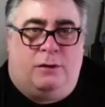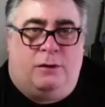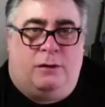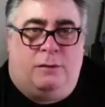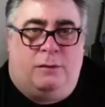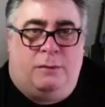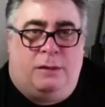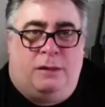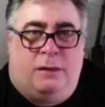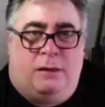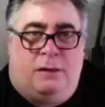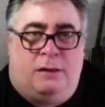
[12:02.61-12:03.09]
I
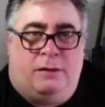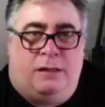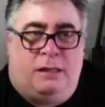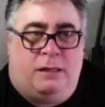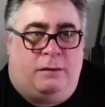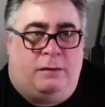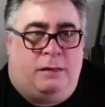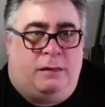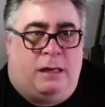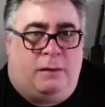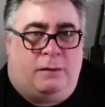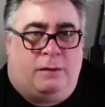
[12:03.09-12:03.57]
mean, I
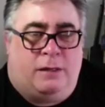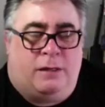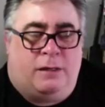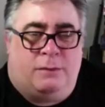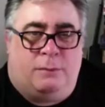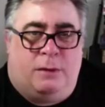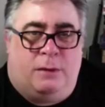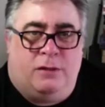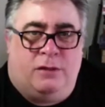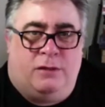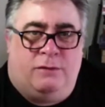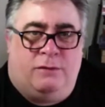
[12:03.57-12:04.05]
think Nick does
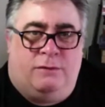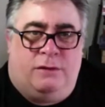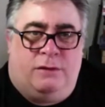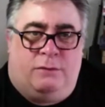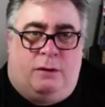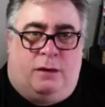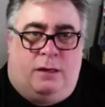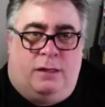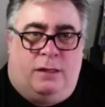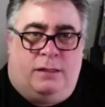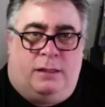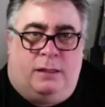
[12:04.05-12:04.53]
most of his
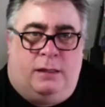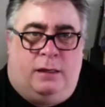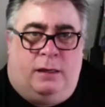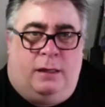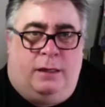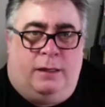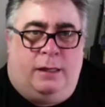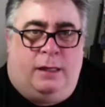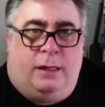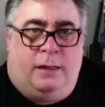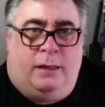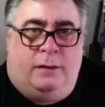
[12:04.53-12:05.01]
writing
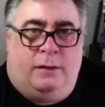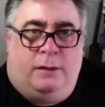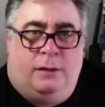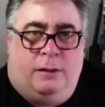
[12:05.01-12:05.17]
like that.